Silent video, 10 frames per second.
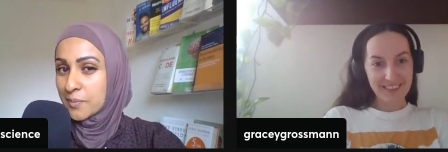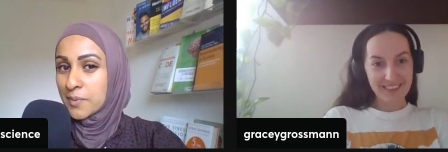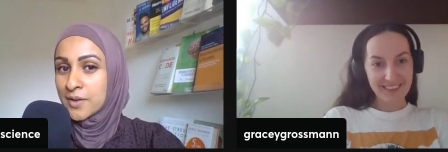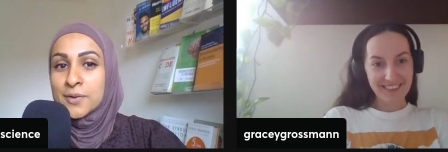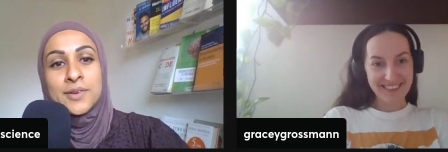
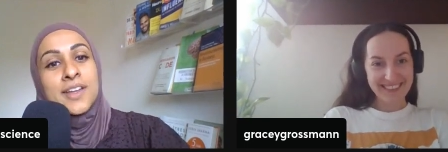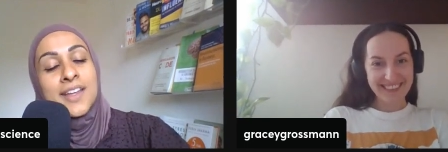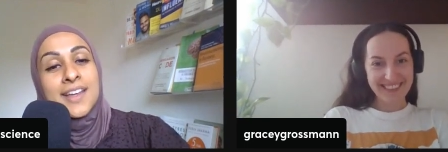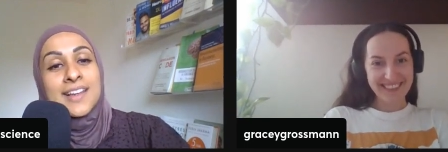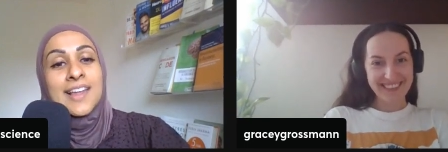Speaker 1: we need more
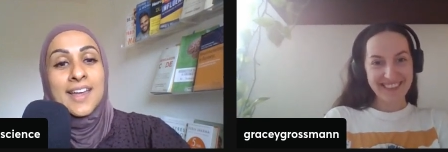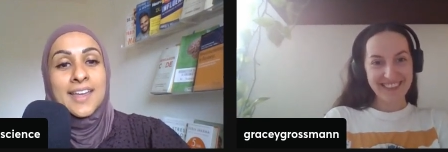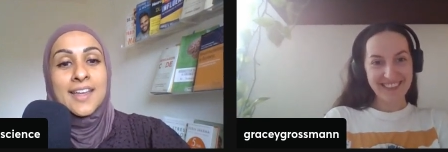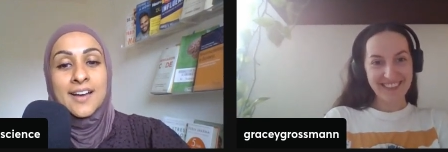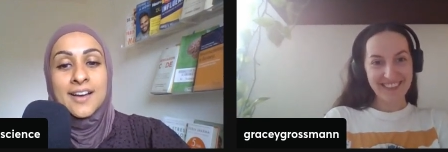from you
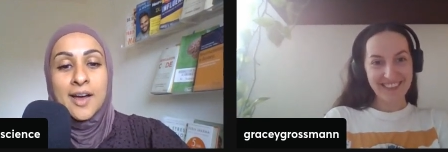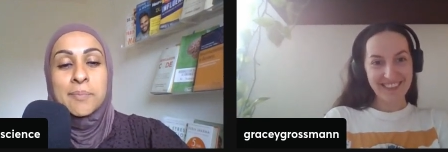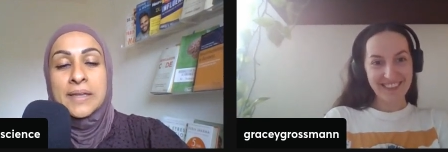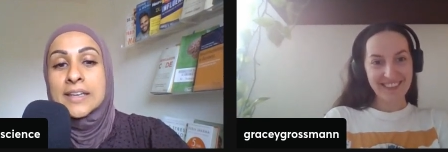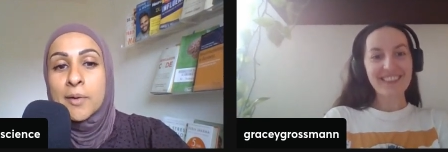
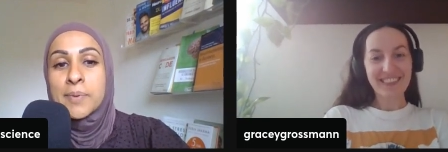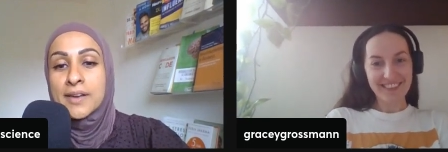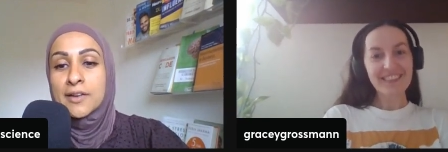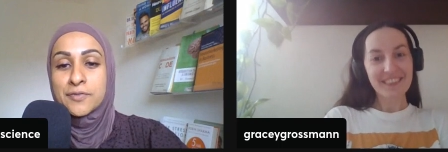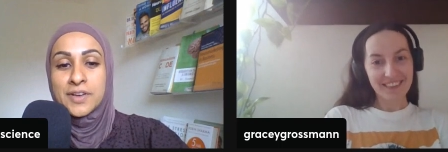like uh,
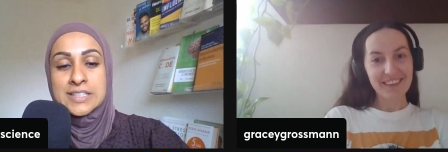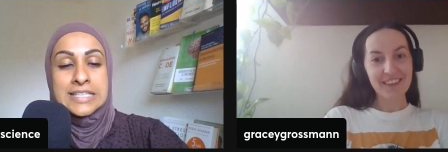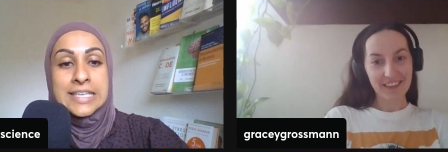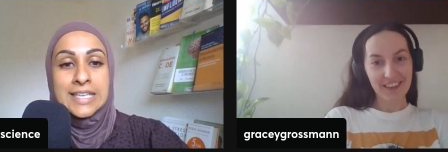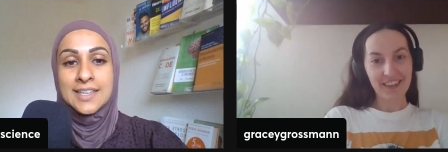a bit a
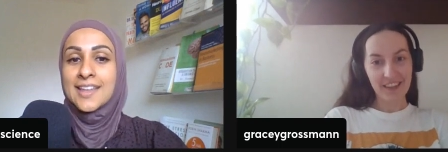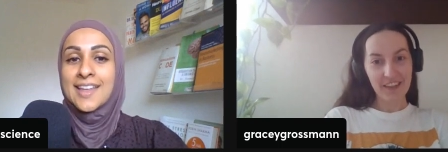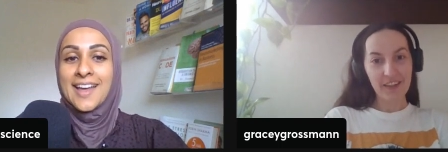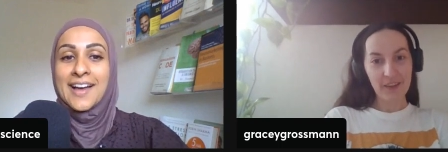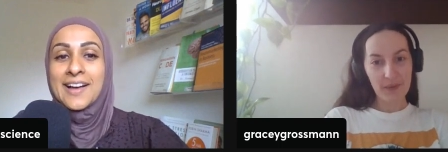bit of a
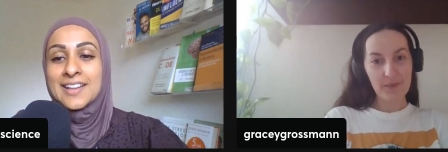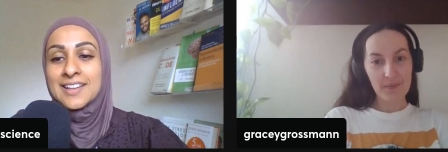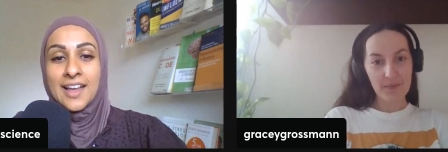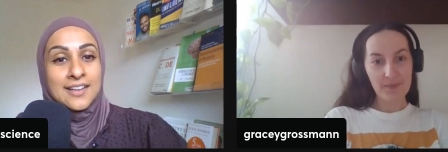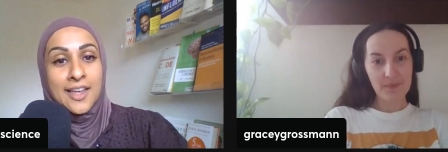tea,
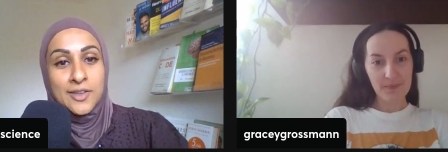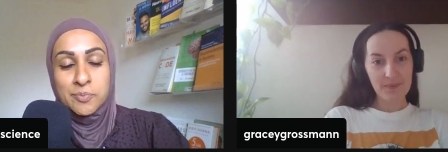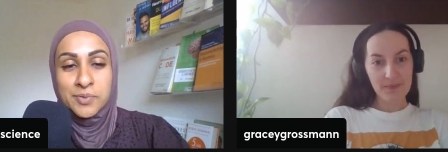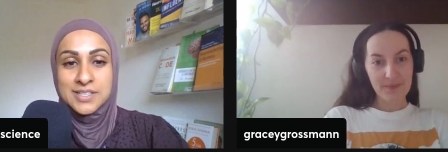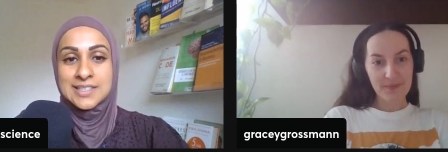uh,
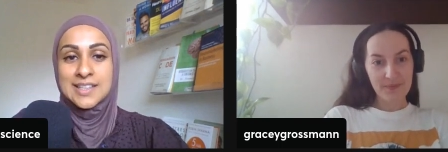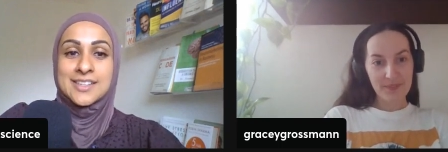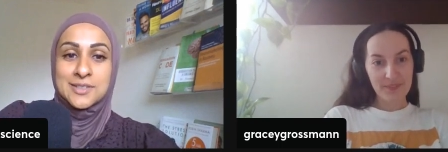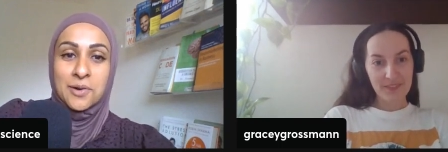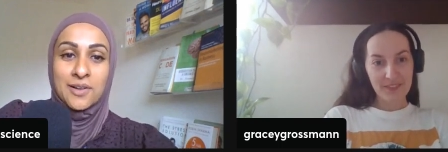like your
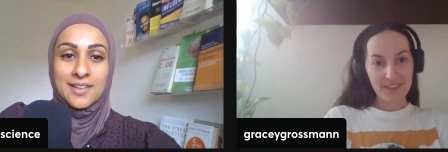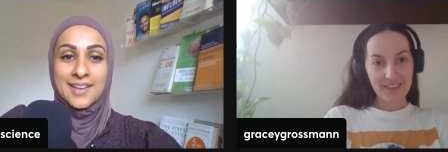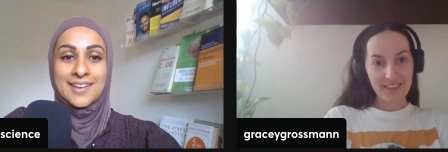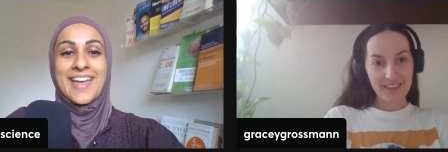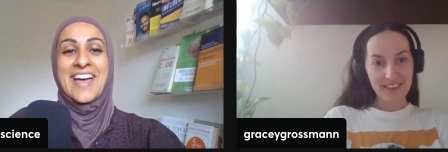Brits likes to
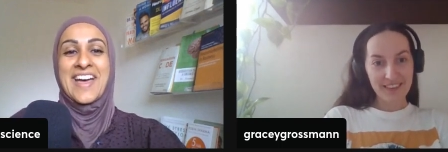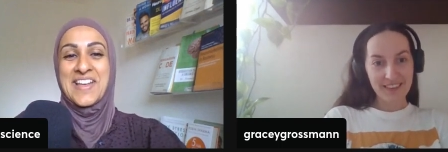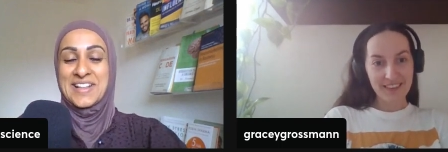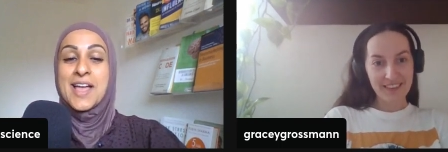call it,